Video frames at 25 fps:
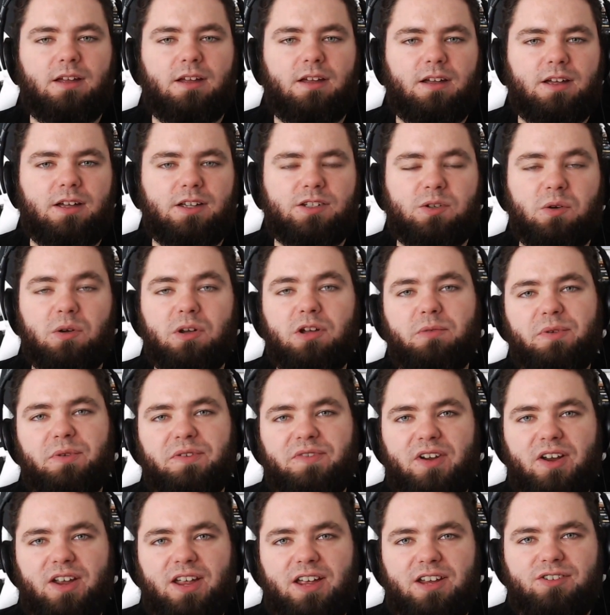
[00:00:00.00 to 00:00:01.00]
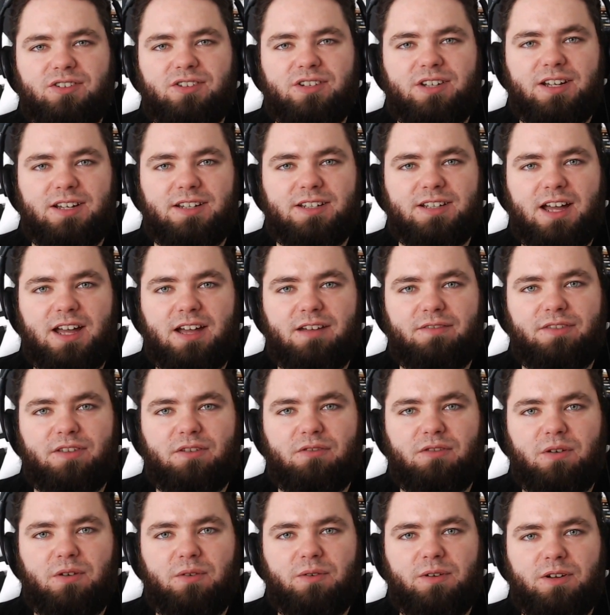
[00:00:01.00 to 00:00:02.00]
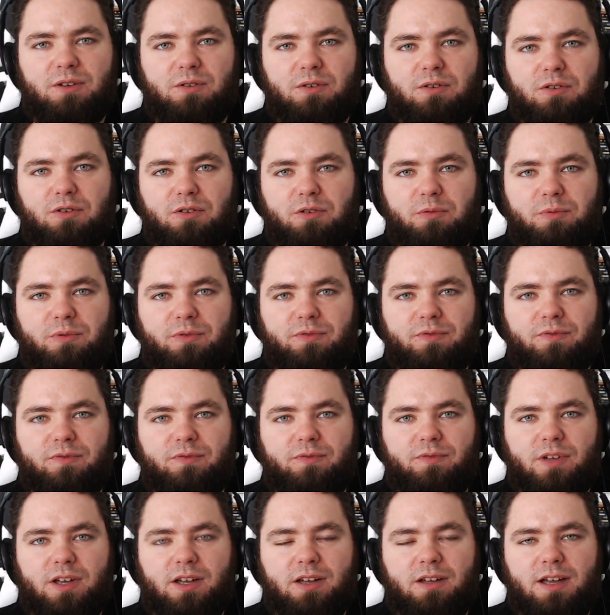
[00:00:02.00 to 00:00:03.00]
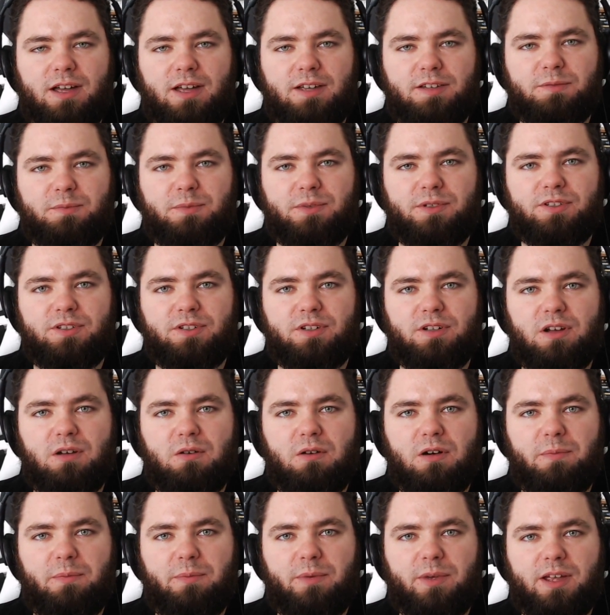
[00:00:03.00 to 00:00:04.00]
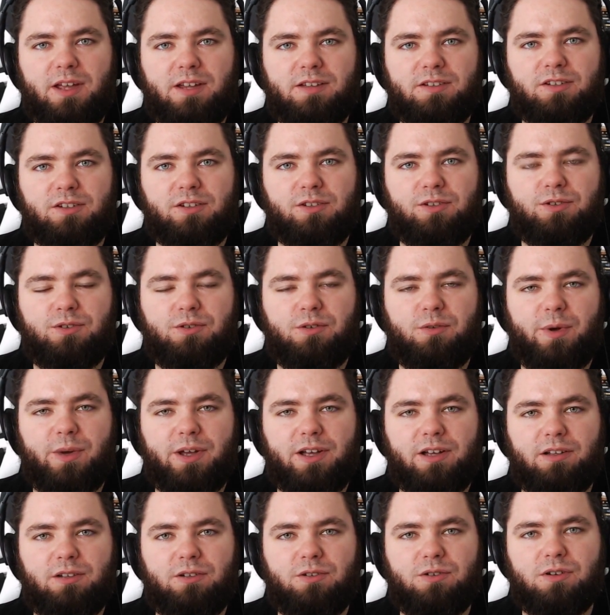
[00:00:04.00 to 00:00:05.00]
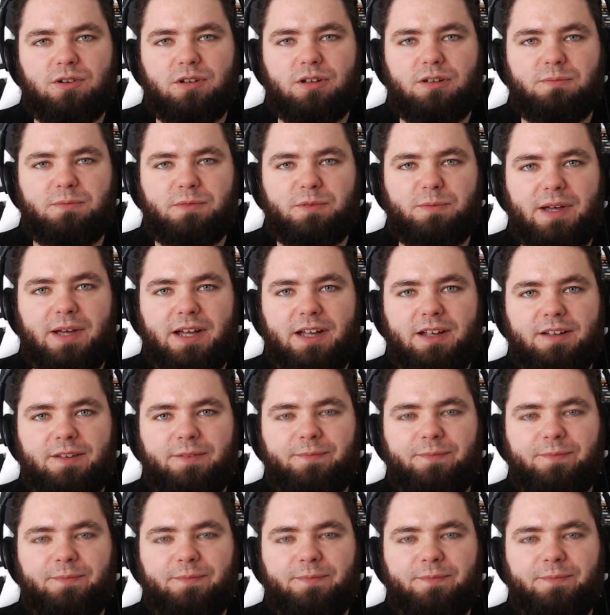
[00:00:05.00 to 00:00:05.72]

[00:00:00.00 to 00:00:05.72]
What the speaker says: So it could be very interesting to have their own little group of Espers to go up against Claw when Claw comes back.